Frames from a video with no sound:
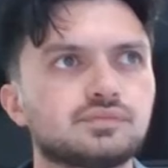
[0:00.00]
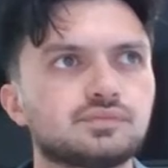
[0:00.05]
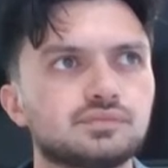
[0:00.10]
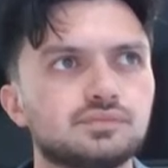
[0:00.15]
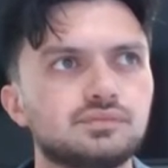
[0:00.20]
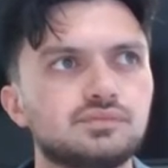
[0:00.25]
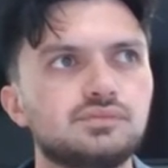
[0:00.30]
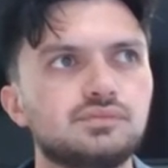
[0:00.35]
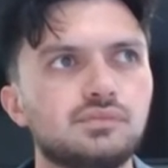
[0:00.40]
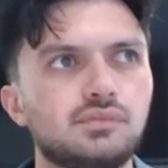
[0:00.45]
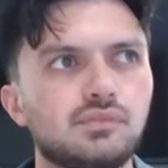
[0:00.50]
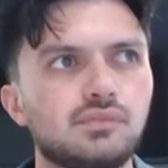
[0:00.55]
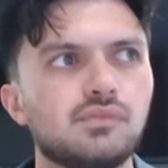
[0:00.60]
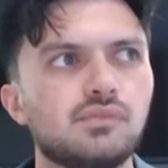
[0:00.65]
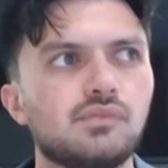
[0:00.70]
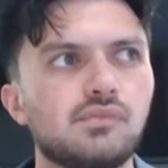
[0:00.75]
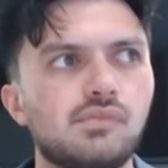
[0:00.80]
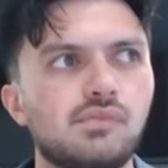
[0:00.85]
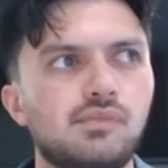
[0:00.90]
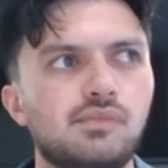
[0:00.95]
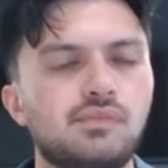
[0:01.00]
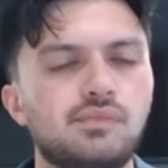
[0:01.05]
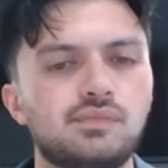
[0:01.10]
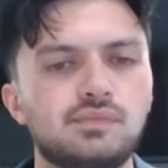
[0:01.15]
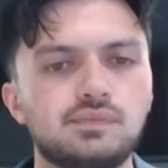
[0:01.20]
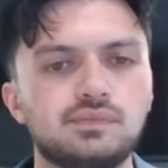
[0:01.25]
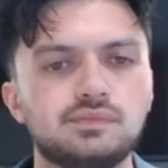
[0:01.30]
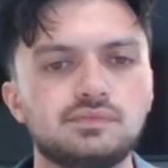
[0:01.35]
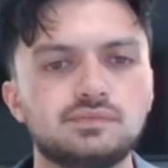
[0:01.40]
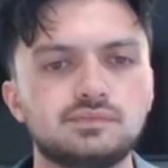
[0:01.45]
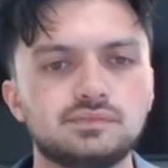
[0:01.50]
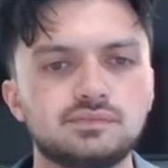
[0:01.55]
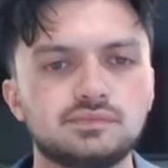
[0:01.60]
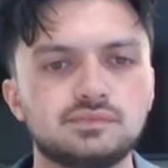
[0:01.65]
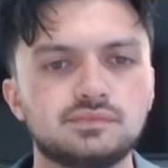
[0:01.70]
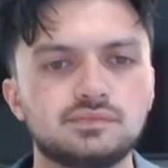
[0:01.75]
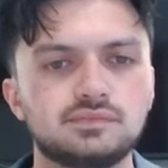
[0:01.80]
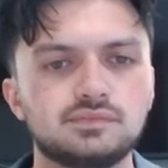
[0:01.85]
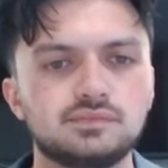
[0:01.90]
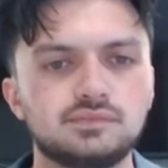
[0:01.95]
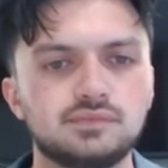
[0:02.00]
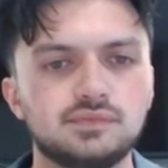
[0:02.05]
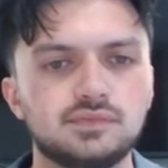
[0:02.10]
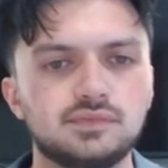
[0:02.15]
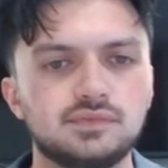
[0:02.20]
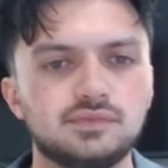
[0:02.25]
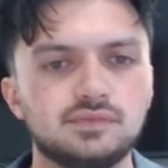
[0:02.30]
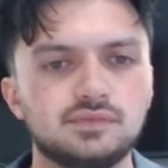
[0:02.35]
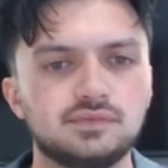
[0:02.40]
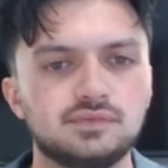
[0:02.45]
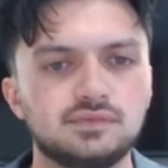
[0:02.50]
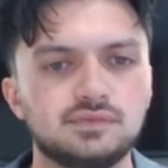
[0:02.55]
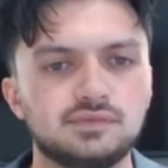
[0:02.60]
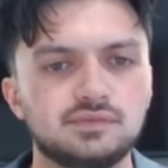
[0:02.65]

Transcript: The person shown says nothing.